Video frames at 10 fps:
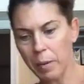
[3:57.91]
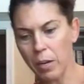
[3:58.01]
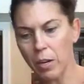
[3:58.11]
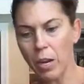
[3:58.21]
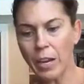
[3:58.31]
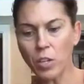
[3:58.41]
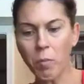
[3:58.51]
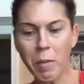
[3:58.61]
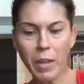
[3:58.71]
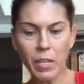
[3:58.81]
here. I
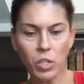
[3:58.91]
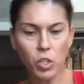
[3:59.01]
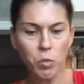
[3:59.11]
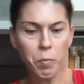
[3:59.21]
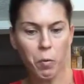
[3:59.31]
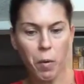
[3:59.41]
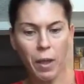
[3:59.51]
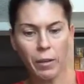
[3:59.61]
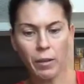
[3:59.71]
don't make it super wet,